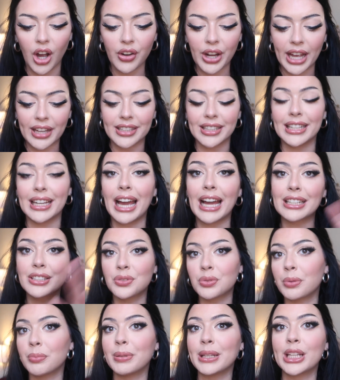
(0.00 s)
Okay,
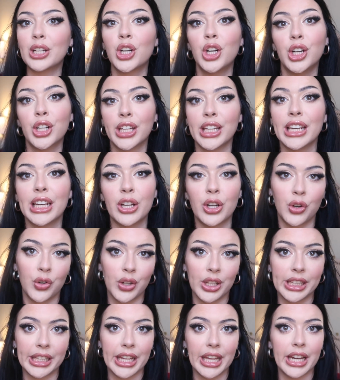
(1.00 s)
next would be cooking and
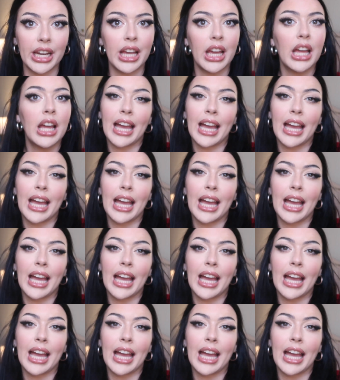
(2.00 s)
grilling.